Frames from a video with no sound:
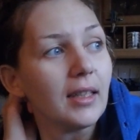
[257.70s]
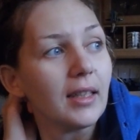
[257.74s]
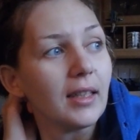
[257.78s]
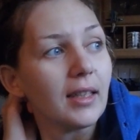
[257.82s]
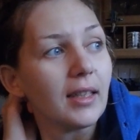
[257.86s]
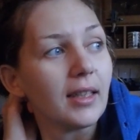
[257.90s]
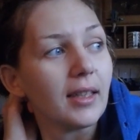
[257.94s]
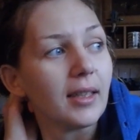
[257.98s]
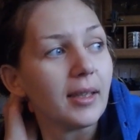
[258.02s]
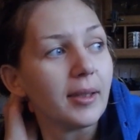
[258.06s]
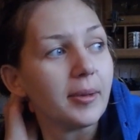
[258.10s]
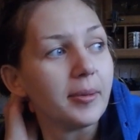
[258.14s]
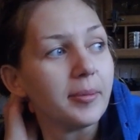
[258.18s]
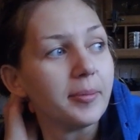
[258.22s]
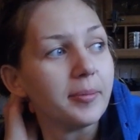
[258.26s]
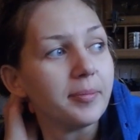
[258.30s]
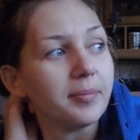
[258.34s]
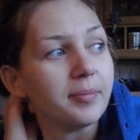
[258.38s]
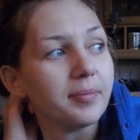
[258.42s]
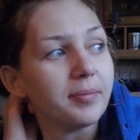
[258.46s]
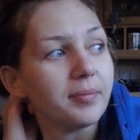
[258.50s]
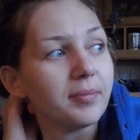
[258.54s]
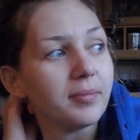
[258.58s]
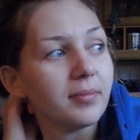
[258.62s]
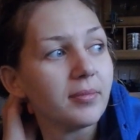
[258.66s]

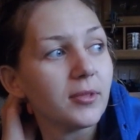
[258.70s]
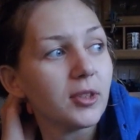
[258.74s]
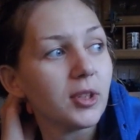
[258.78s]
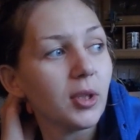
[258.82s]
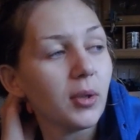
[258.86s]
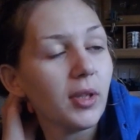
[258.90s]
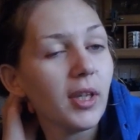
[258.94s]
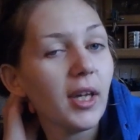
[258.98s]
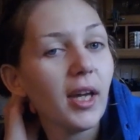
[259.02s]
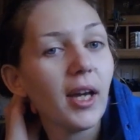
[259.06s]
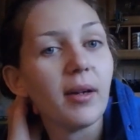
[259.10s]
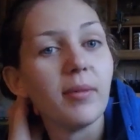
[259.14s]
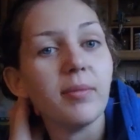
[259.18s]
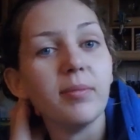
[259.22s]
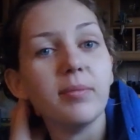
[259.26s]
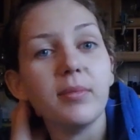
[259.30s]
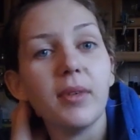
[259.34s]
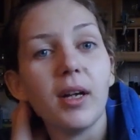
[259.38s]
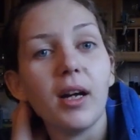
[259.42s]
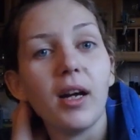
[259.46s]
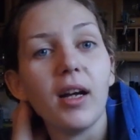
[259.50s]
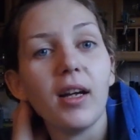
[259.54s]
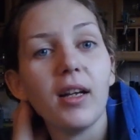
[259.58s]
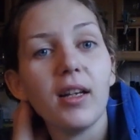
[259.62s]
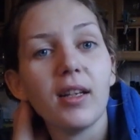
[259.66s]
Um, so yeah,
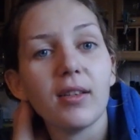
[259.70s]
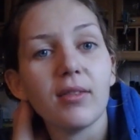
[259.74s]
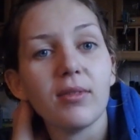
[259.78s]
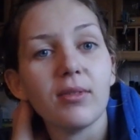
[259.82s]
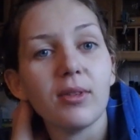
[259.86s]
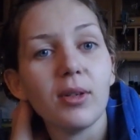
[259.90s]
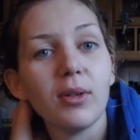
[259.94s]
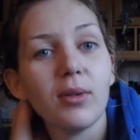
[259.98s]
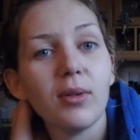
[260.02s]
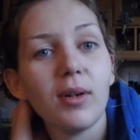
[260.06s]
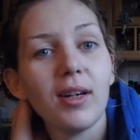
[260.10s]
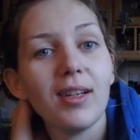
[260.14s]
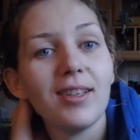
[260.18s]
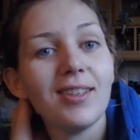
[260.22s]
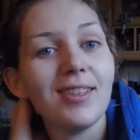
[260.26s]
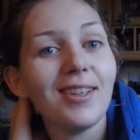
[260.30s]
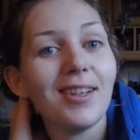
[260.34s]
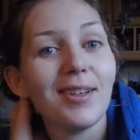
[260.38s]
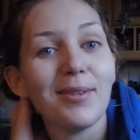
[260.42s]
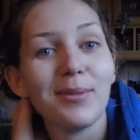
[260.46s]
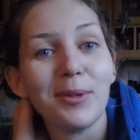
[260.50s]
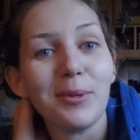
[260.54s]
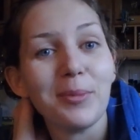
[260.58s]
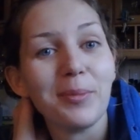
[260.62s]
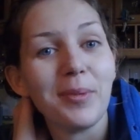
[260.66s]
I have no
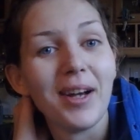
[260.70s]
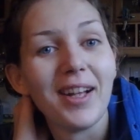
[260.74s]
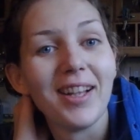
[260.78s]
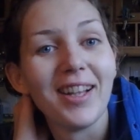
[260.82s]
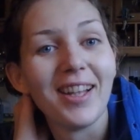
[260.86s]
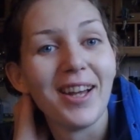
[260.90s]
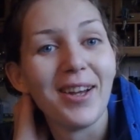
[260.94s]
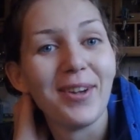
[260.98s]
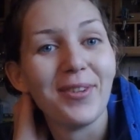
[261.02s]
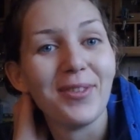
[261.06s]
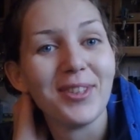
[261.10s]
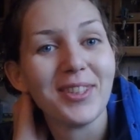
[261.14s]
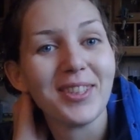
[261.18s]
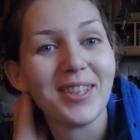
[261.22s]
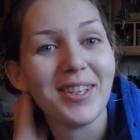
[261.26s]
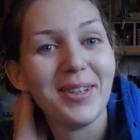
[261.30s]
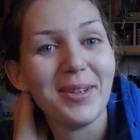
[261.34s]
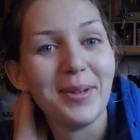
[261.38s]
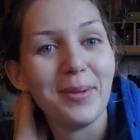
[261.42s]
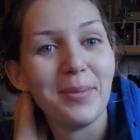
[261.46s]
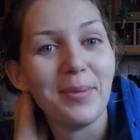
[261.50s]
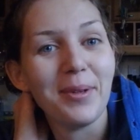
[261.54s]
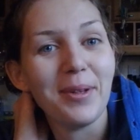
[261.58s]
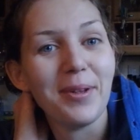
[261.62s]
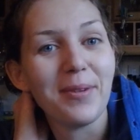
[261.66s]
idea what my life is going
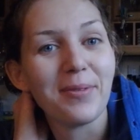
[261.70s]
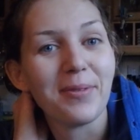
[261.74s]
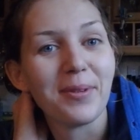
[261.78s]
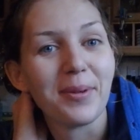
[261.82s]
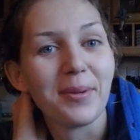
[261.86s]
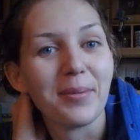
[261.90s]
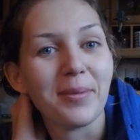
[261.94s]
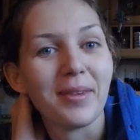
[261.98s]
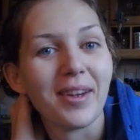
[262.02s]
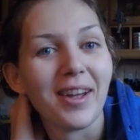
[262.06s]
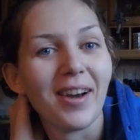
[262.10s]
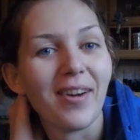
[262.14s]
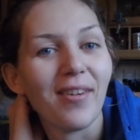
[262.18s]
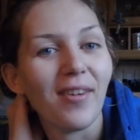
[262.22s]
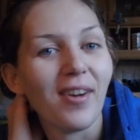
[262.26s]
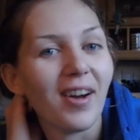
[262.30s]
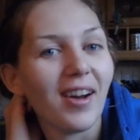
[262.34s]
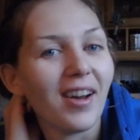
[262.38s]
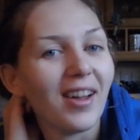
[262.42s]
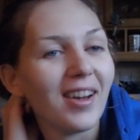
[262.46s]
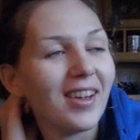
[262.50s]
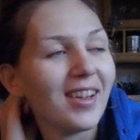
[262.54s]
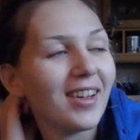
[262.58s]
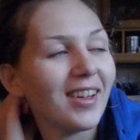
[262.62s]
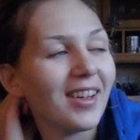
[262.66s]
to be from now
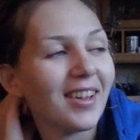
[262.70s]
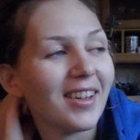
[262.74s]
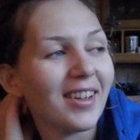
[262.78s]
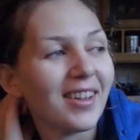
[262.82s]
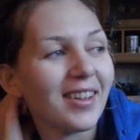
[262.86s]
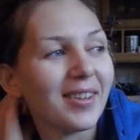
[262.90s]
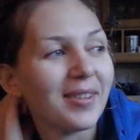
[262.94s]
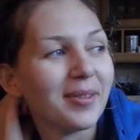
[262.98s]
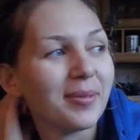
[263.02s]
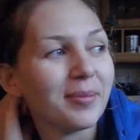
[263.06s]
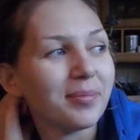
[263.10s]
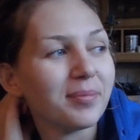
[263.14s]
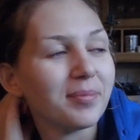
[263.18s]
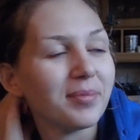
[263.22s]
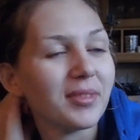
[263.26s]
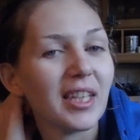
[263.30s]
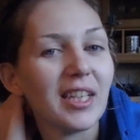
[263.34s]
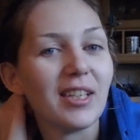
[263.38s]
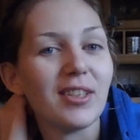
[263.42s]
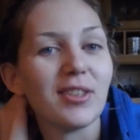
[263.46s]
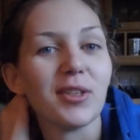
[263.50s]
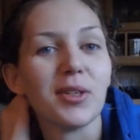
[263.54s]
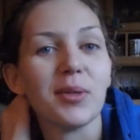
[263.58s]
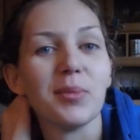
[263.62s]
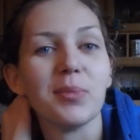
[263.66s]
on um,
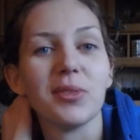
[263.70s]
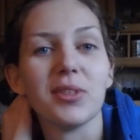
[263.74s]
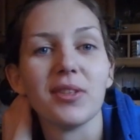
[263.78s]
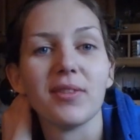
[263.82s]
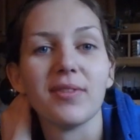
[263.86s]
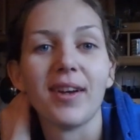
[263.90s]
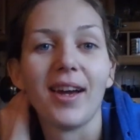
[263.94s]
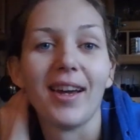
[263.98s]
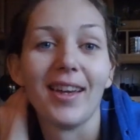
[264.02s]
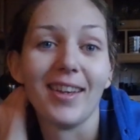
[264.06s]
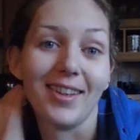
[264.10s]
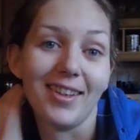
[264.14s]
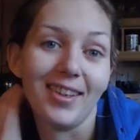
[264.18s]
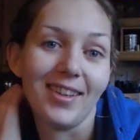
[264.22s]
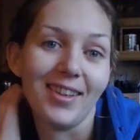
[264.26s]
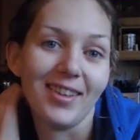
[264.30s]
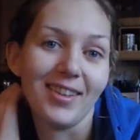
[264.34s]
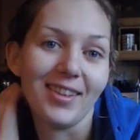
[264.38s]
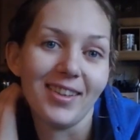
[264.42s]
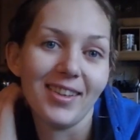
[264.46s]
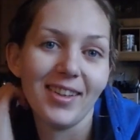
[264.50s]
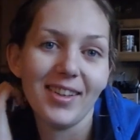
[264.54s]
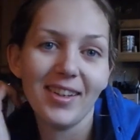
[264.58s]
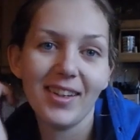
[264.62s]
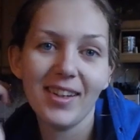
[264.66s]
in terms of
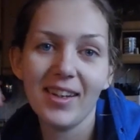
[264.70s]
hiking.